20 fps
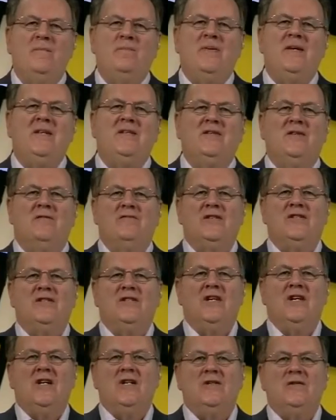a piece of
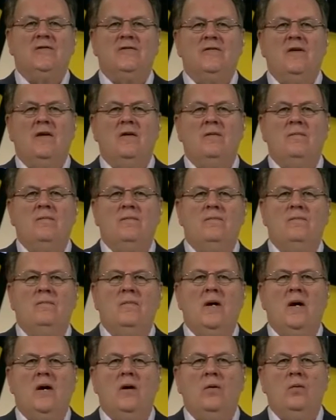research
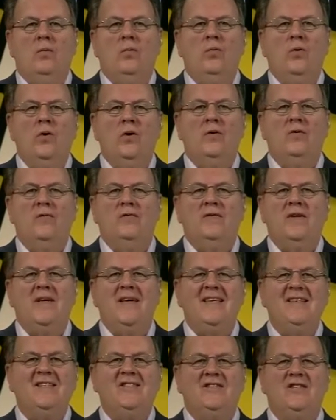from Woolf
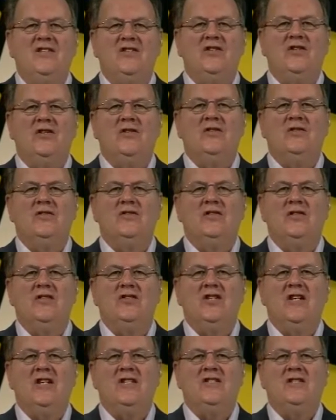Institute
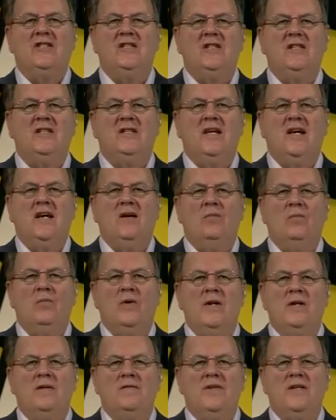suggested that
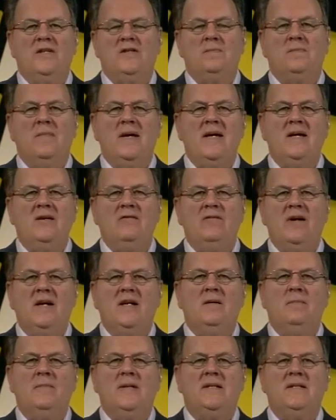one of its main
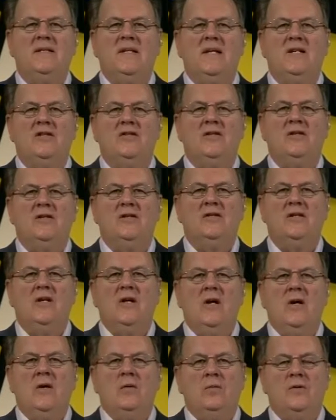recommendations
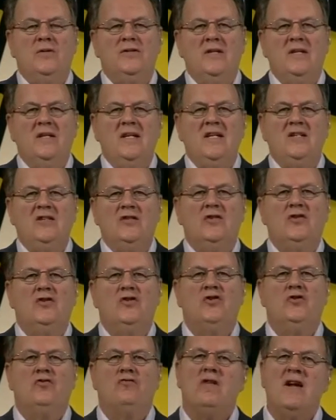was the need to
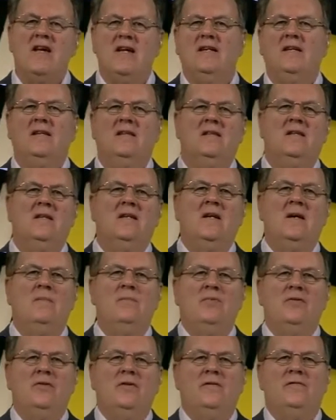shrink the
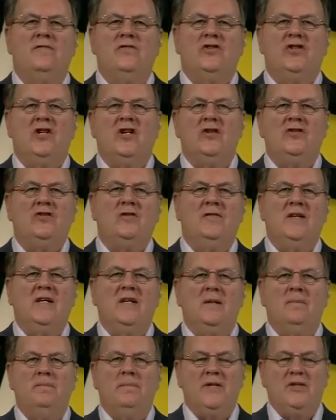number of Church of
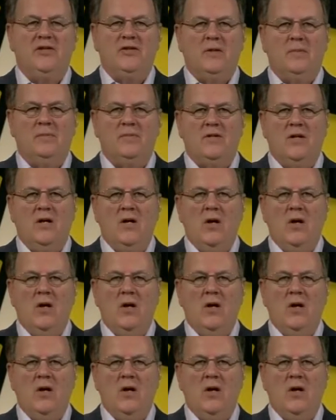England bishops